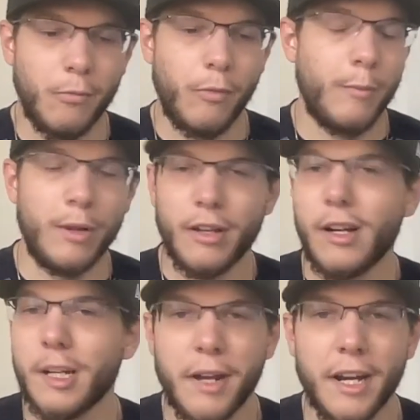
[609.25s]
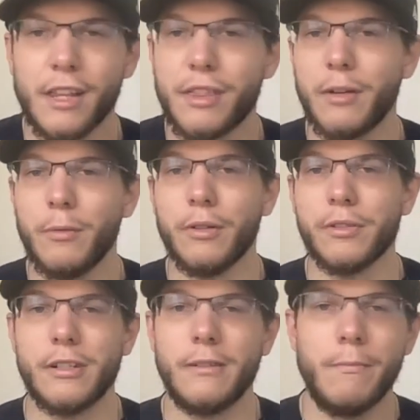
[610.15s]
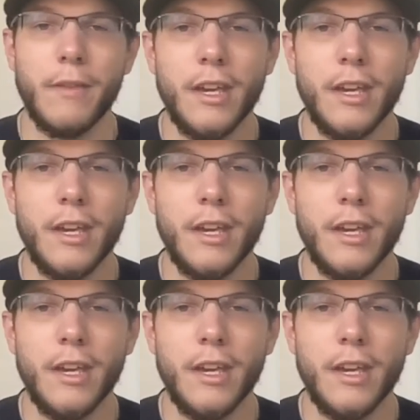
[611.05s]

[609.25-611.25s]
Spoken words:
We've been talking about Anthony Wilson